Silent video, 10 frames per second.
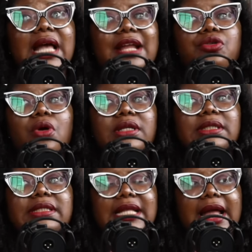I do
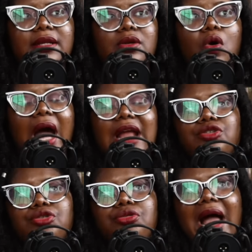understand or I
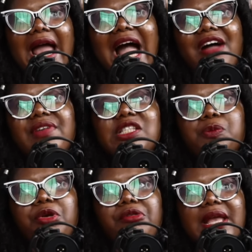do I have
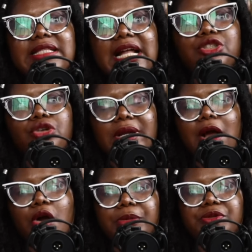experienced that joy
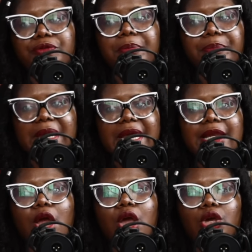that comes from being
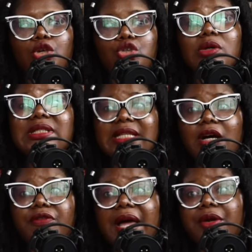
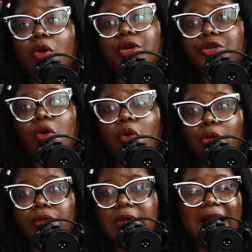yourself and on your
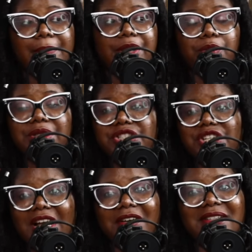own. I'm an only
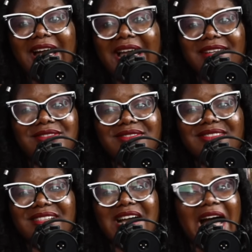child. I
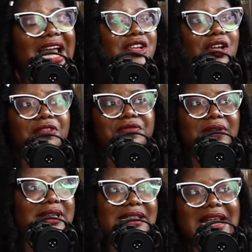I love,
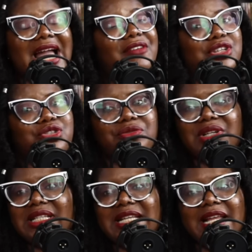yes, I have
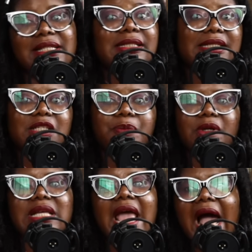extroverted tendencies,
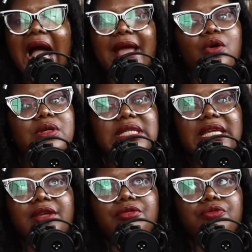but I
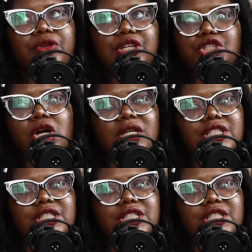only recharge